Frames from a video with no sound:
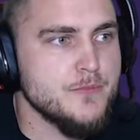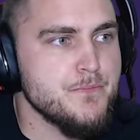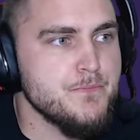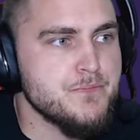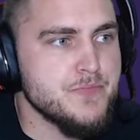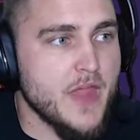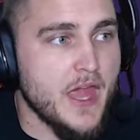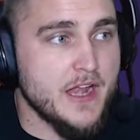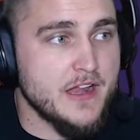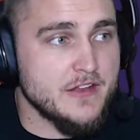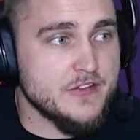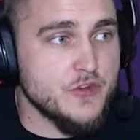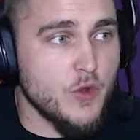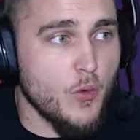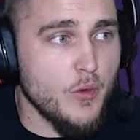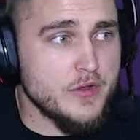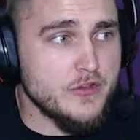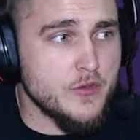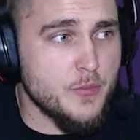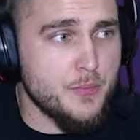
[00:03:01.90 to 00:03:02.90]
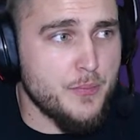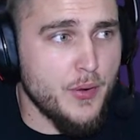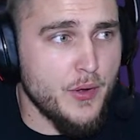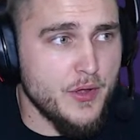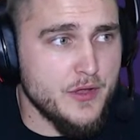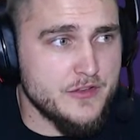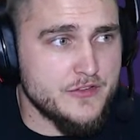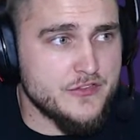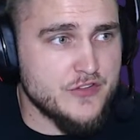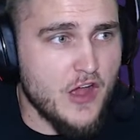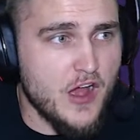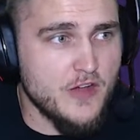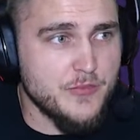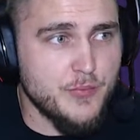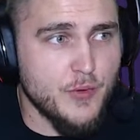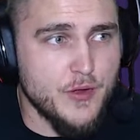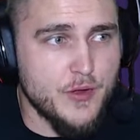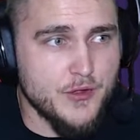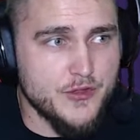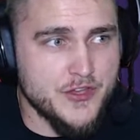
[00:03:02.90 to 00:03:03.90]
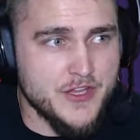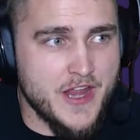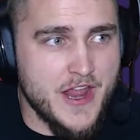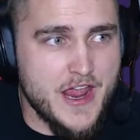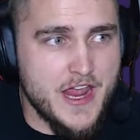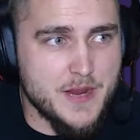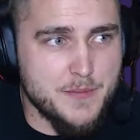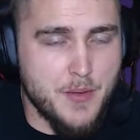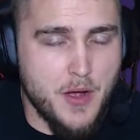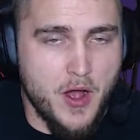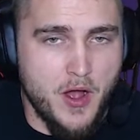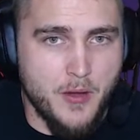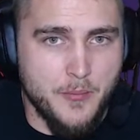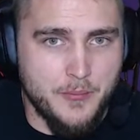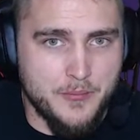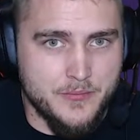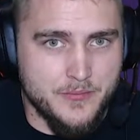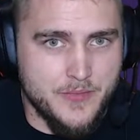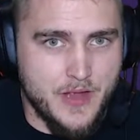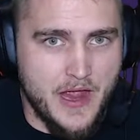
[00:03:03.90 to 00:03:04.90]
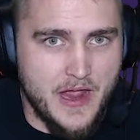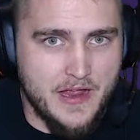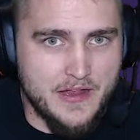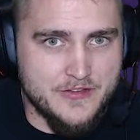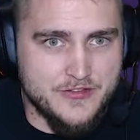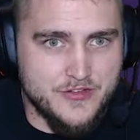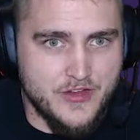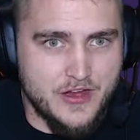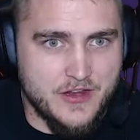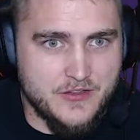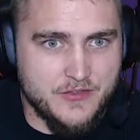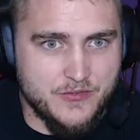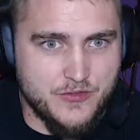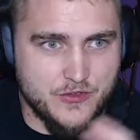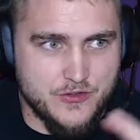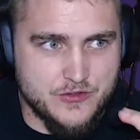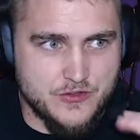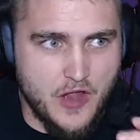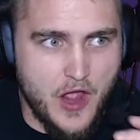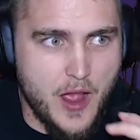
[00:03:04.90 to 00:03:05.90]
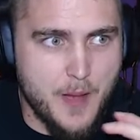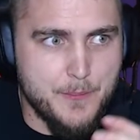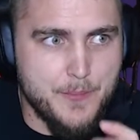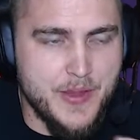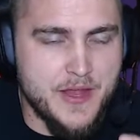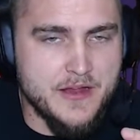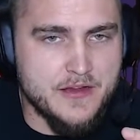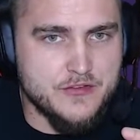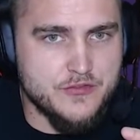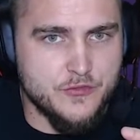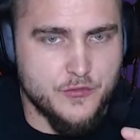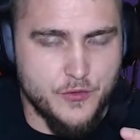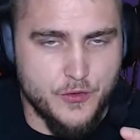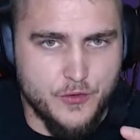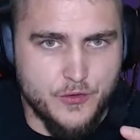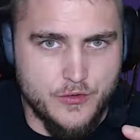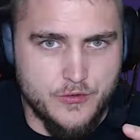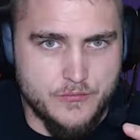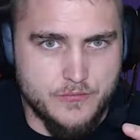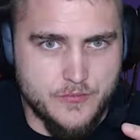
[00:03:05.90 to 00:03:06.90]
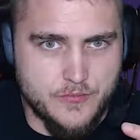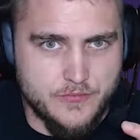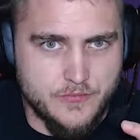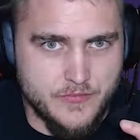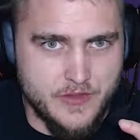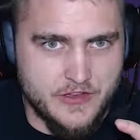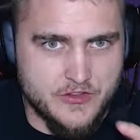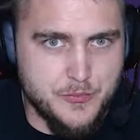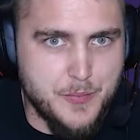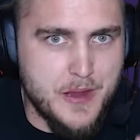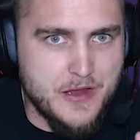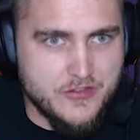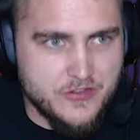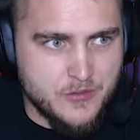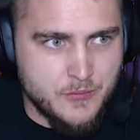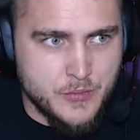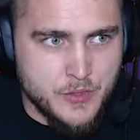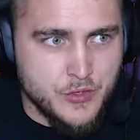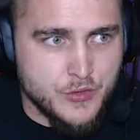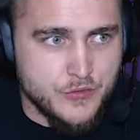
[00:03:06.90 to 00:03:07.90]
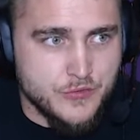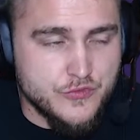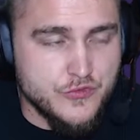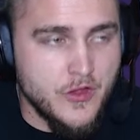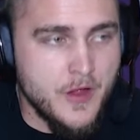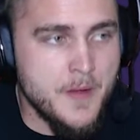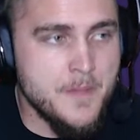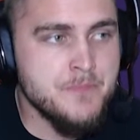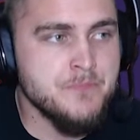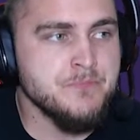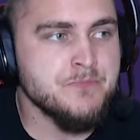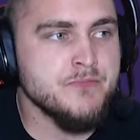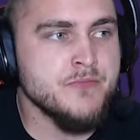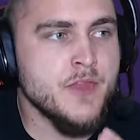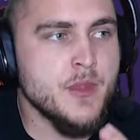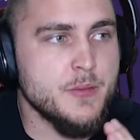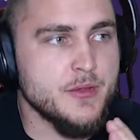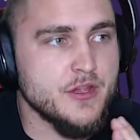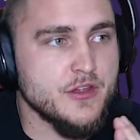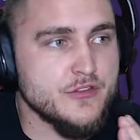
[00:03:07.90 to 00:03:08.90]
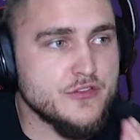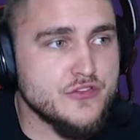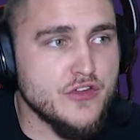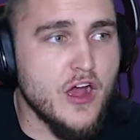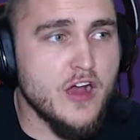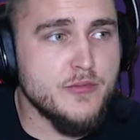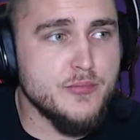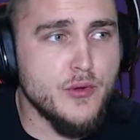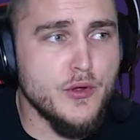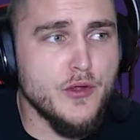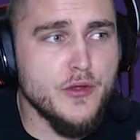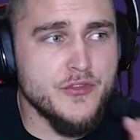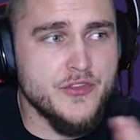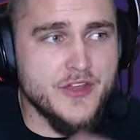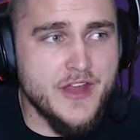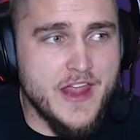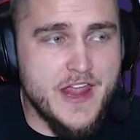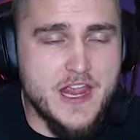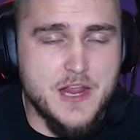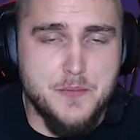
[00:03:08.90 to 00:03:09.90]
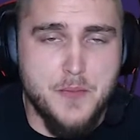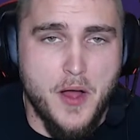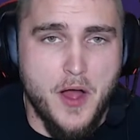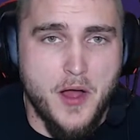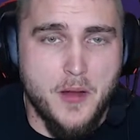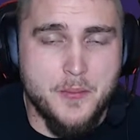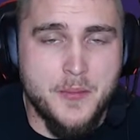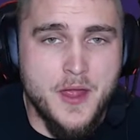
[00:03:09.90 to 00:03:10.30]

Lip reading: And it's going to put Soft Boiled and Egg Bomb as like the top picks for its basic moves. Because Soft Boiled and Egg Bomb,